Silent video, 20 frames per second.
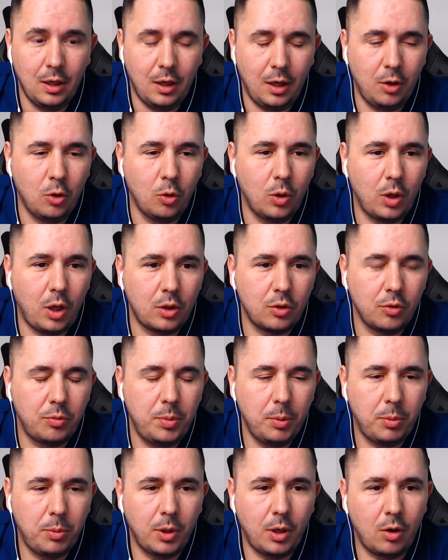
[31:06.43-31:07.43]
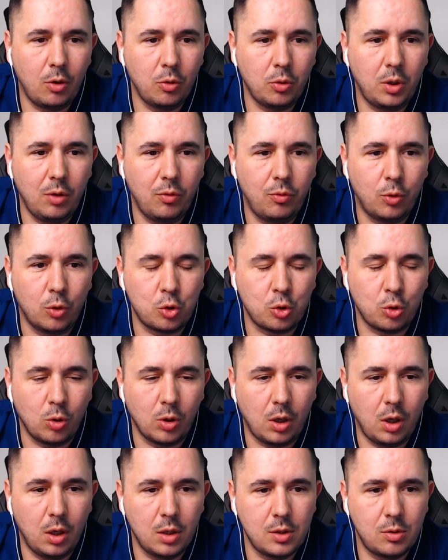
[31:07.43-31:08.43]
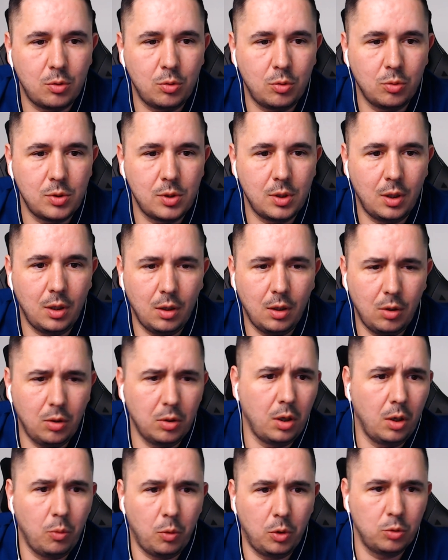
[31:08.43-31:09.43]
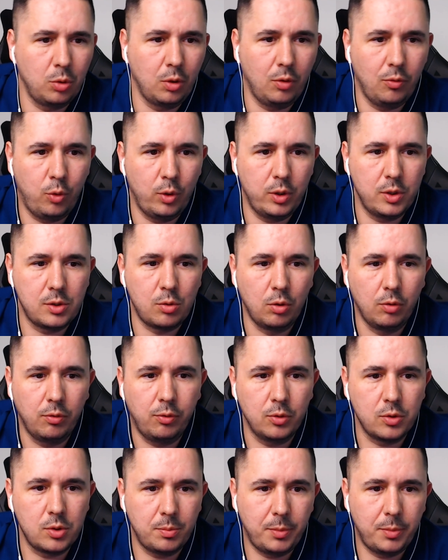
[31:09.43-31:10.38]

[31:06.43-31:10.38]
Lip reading: I know a lot of people are looking for shortcuts to say, okay, I want to influence Rufus.